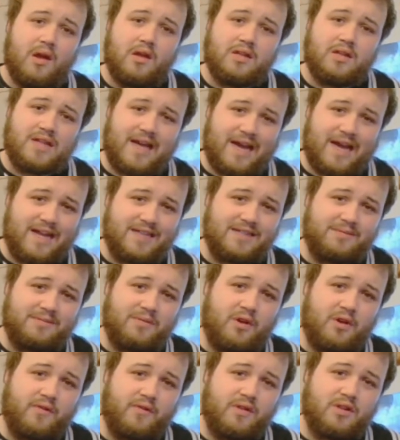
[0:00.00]
to hand him
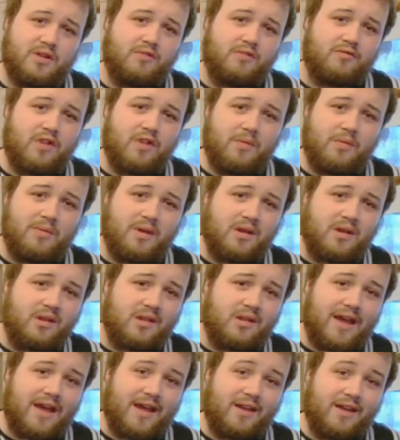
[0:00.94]
over to the
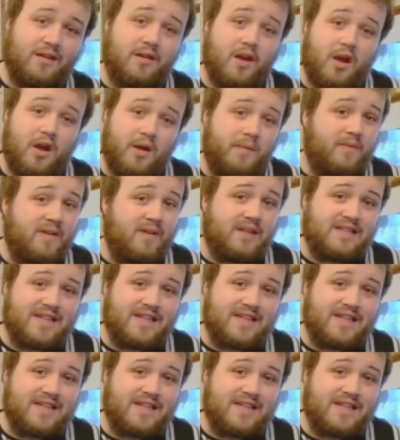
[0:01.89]
Romans, and hopefully